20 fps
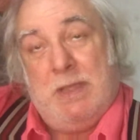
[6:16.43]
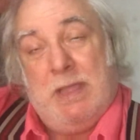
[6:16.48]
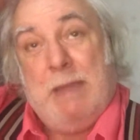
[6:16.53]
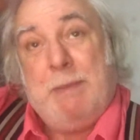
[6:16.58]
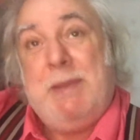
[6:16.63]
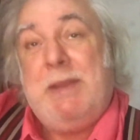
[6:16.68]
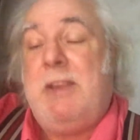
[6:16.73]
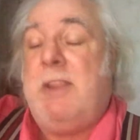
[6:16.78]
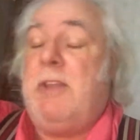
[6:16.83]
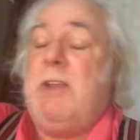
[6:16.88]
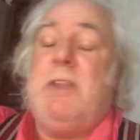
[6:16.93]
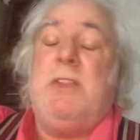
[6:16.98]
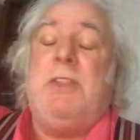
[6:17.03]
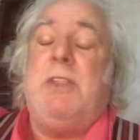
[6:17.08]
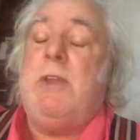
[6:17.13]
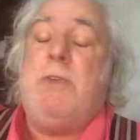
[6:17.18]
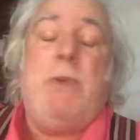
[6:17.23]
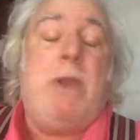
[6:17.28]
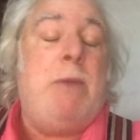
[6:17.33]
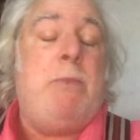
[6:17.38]
I mean, the,
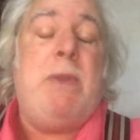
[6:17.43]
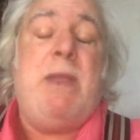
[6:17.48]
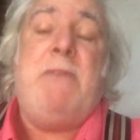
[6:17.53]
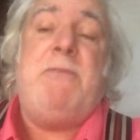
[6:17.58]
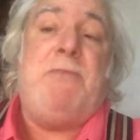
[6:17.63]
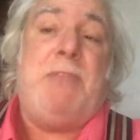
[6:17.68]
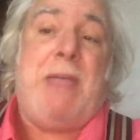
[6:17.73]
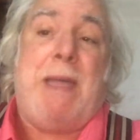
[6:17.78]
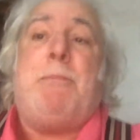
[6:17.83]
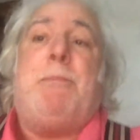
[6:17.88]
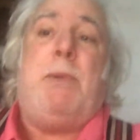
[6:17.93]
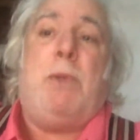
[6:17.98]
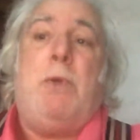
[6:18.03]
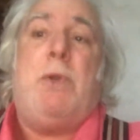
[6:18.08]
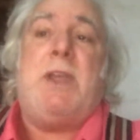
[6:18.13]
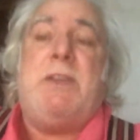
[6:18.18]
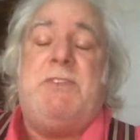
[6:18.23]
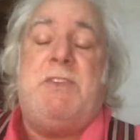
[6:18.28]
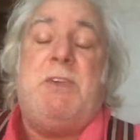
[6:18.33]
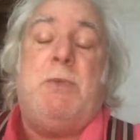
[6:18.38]
the great way of that
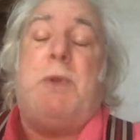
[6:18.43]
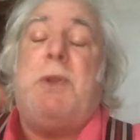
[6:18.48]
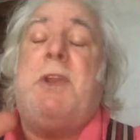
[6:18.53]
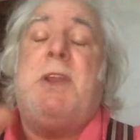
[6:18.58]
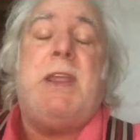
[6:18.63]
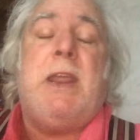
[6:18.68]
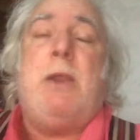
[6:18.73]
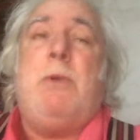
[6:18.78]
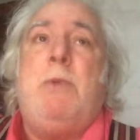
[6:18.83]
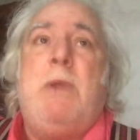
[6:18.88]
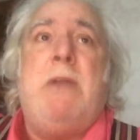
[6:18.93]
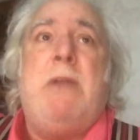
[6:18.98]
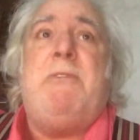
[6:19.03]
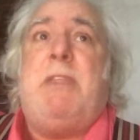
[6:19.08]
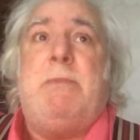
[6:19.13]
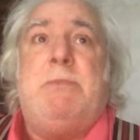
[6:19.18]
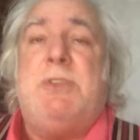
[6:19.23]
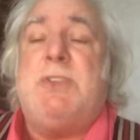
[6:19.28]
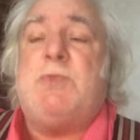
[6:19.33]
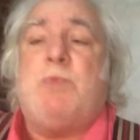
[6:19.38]
bloke, if you wanted to get away with
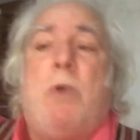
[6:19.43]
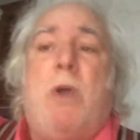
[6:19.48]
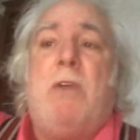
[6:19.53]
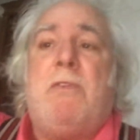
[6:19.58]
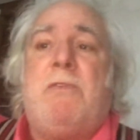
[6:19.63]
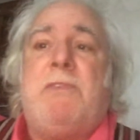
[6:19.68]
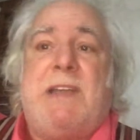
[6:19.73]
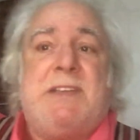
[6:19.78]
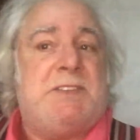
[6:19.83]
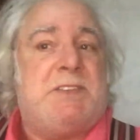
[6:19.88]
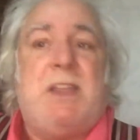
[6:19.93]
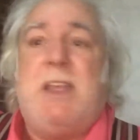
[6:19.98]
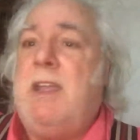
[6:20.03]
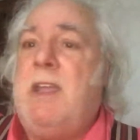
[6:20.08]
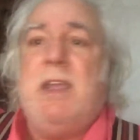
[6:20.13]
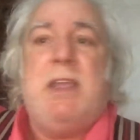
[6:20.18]
him, just walk fast.